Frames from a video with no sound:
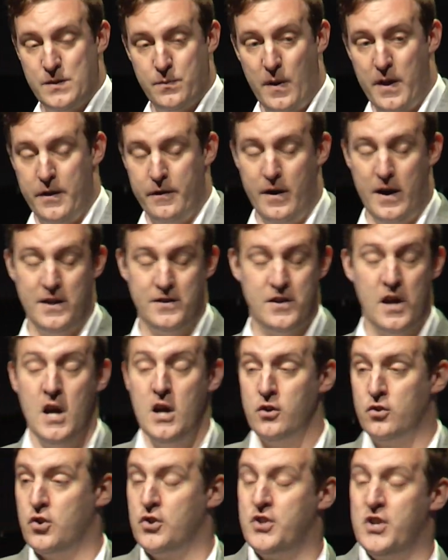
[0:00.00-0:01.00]
whether it is
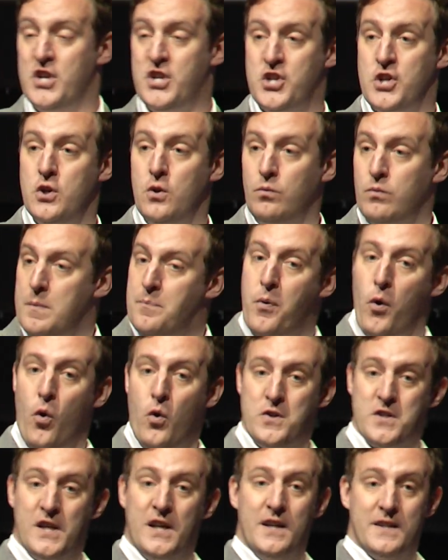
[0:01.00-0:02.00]
traditional
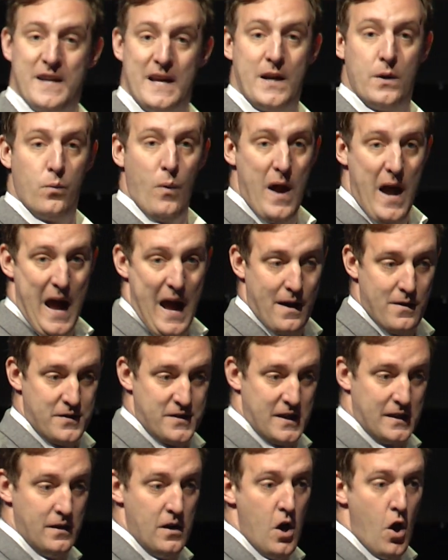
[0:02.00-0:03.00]
reporting and data
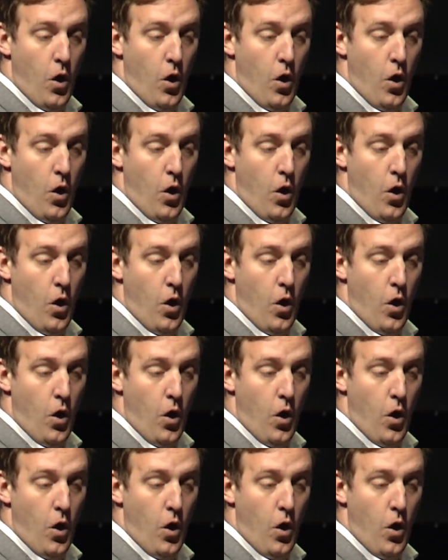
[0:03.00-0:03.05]
warehousing